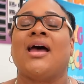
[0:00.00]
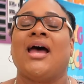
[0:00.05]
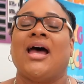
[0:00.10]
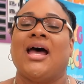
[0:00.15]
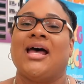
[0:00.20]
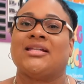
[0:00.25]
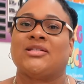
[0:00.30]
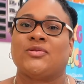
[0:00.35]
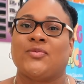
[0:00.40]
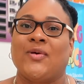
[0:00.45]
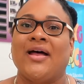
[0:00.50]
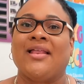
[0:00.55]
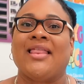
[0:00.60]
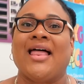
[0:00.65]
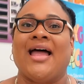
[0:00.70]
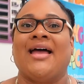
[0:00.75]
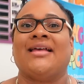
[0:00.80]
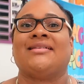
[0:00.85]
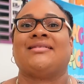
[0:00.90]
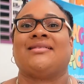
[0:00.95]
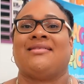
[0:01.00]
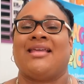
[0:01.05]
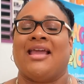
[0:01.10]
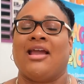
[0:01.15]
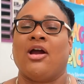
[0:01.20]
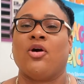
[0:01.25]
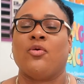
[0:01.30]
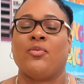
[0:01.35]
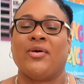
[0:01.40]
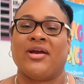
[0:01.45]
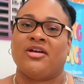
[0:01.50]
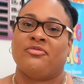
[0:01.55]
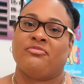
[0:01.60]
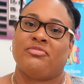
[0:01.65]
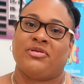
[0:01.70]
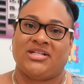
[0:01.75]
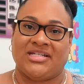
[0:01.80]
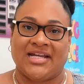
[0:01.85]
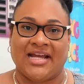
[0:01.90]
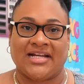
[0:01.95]
as well as they are wearing
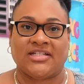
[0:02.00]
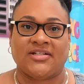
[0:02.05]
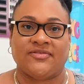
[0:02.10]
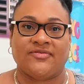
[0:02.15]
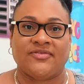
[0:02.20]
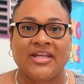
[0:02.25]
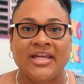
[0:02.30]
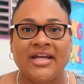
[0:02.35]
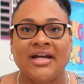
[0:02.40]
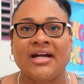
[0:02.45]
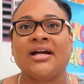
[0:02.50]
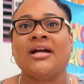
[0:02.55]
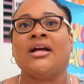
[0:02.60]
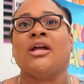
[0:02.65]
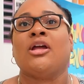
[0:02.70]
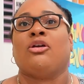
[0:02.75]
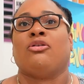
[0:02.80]
protective gear